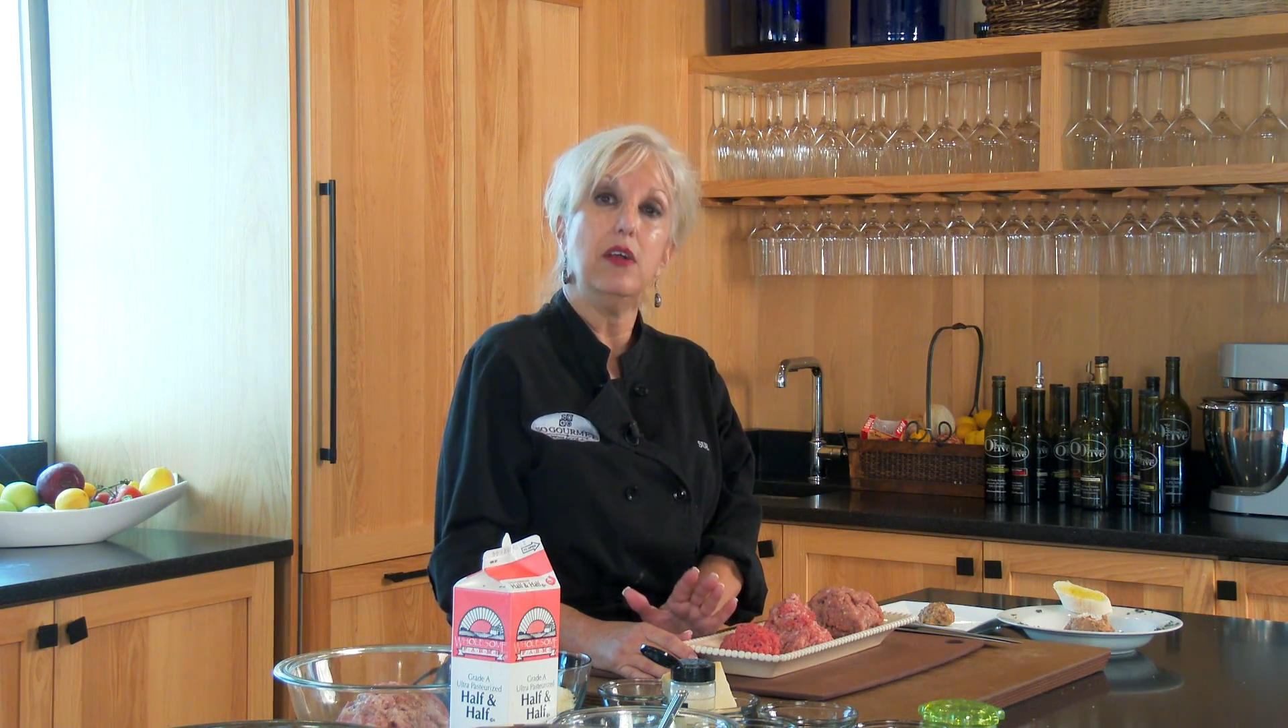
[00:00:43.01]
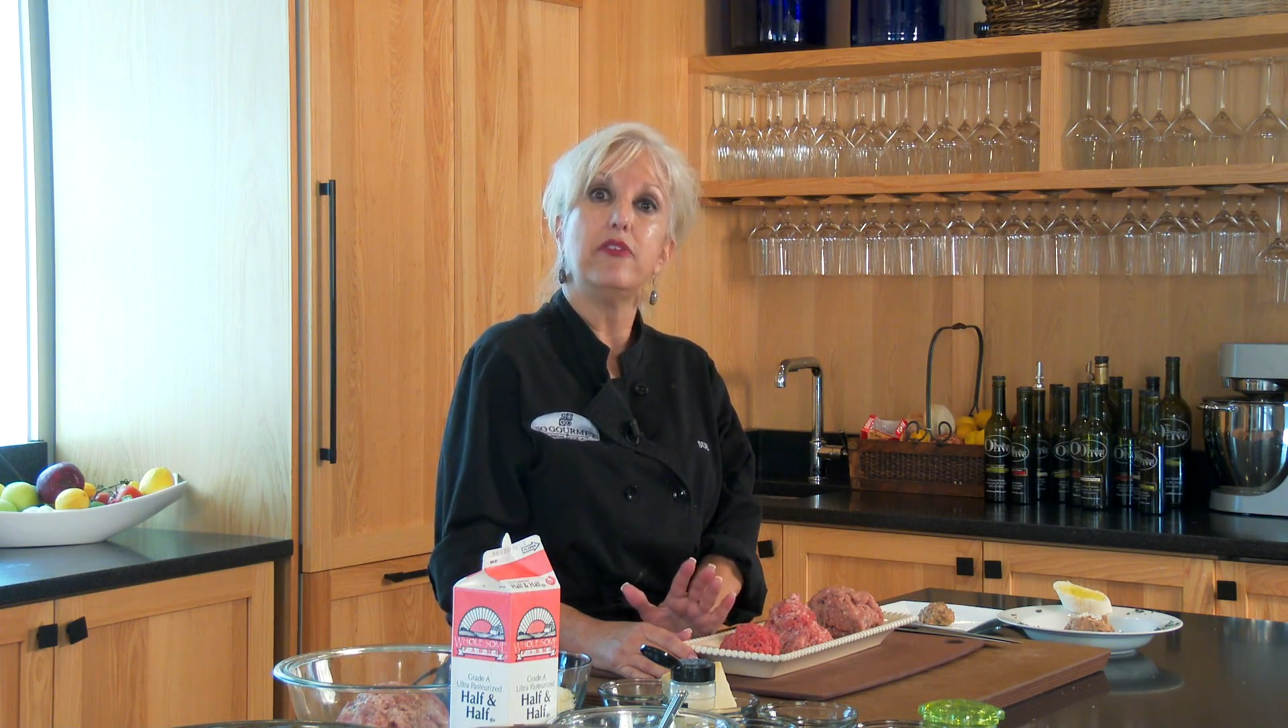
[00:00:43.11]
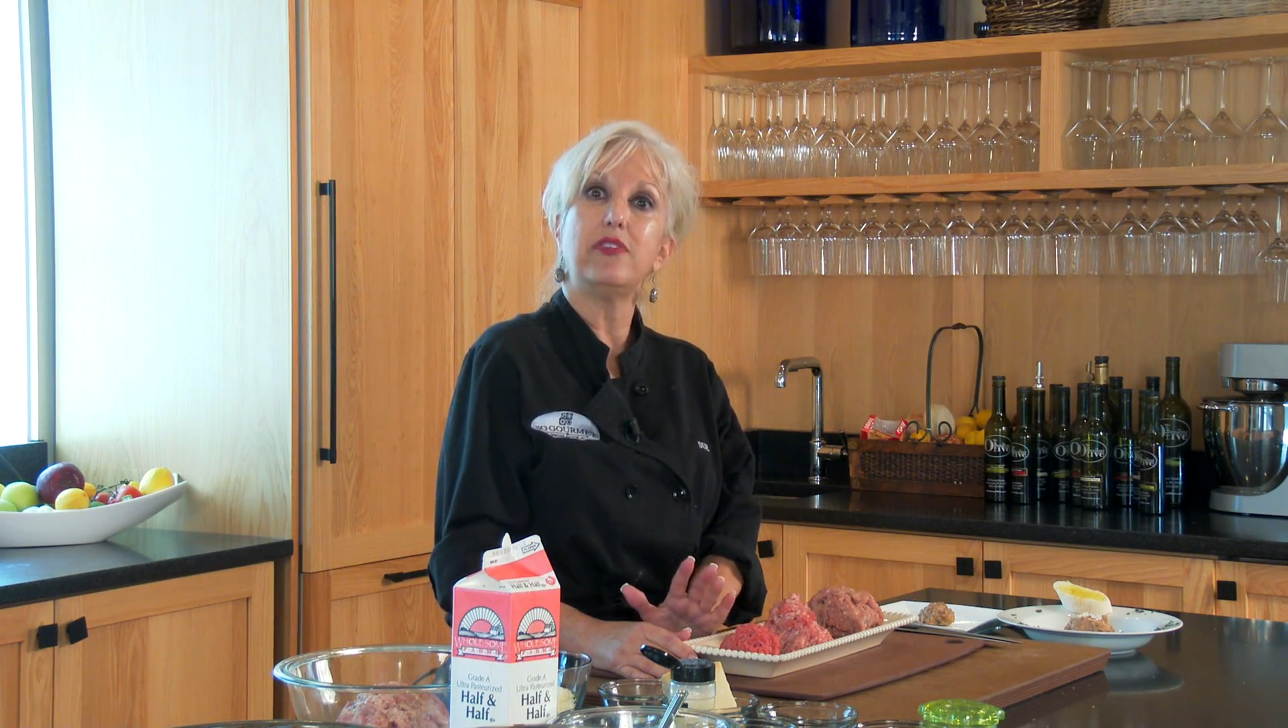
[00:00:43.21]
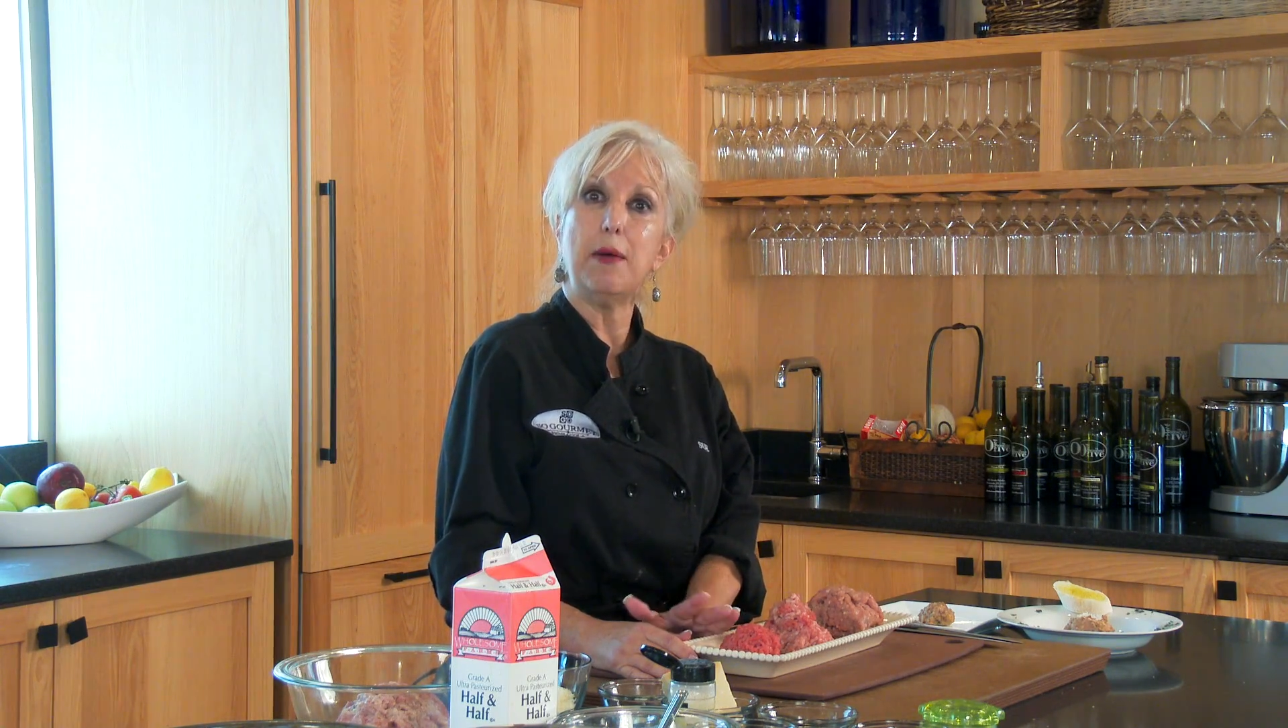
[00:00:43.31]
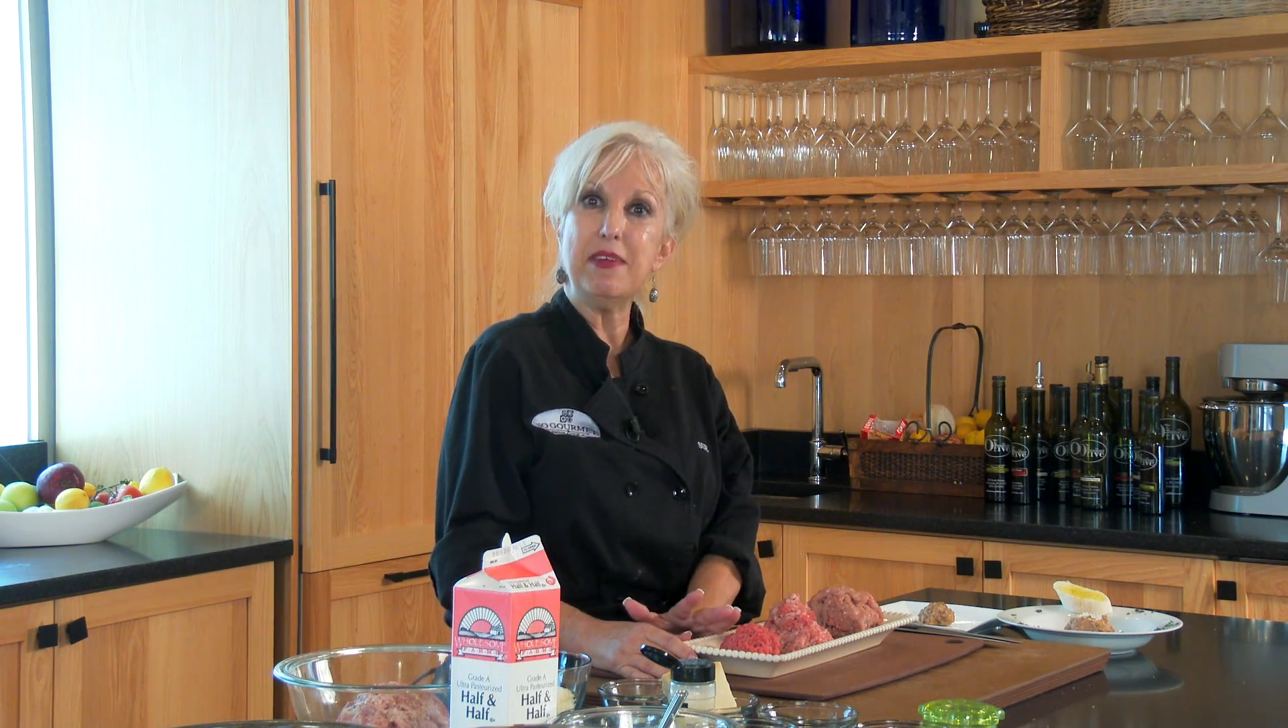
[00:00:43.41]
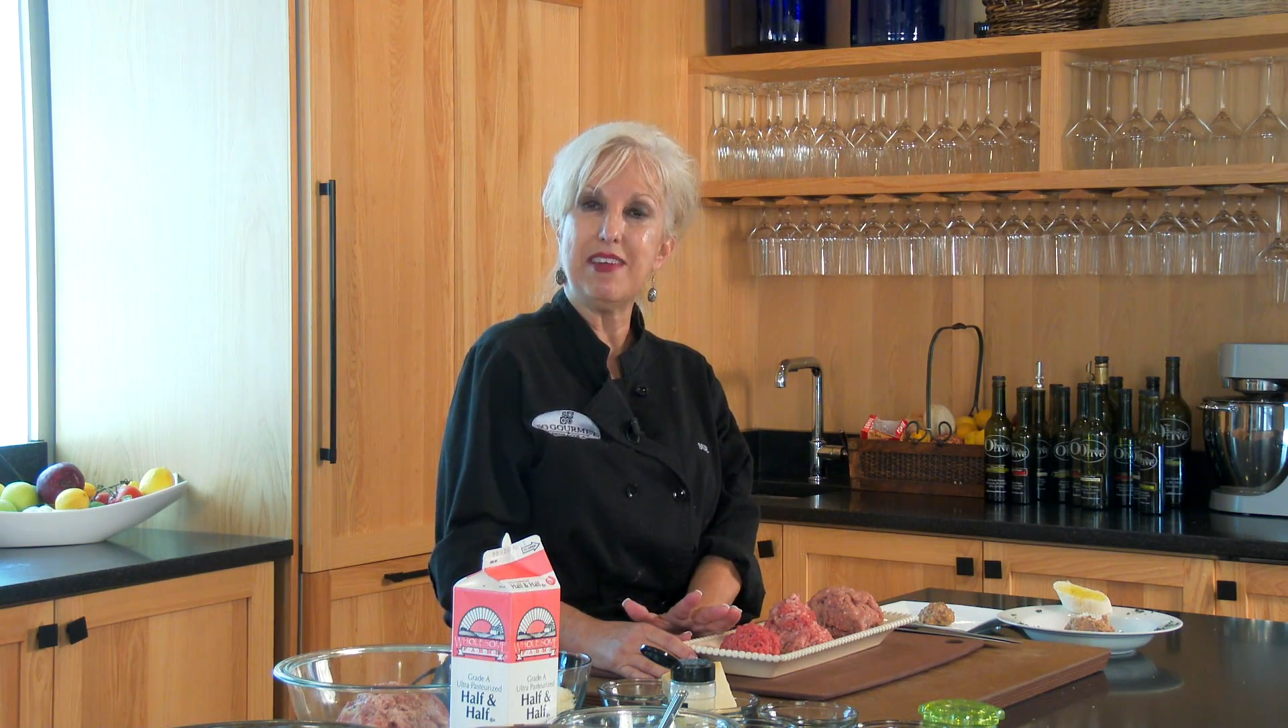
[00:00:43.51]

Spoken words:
Some